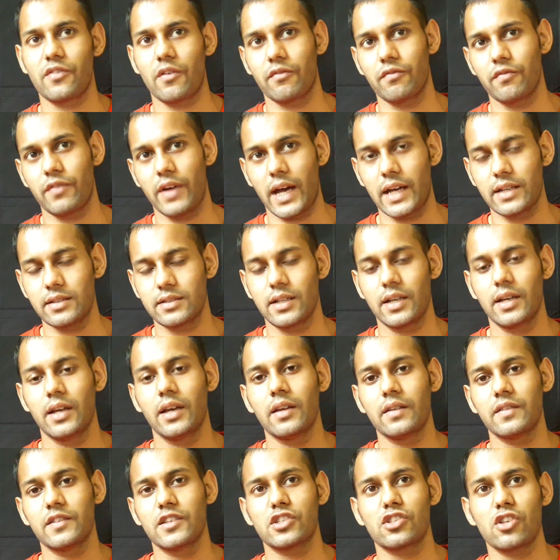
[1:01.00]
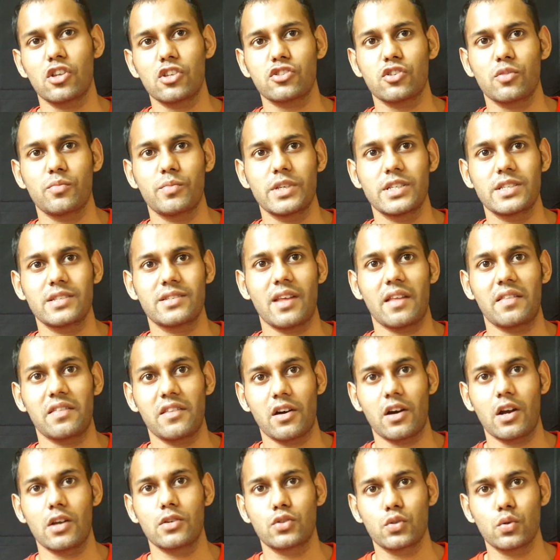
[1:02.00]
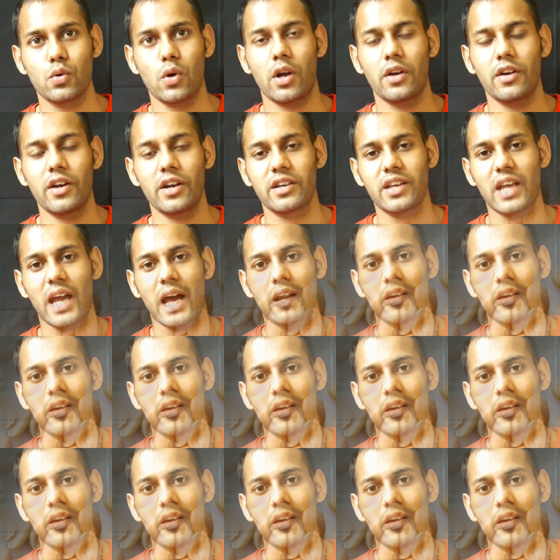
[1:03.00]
from fat. This also means that there are two hundred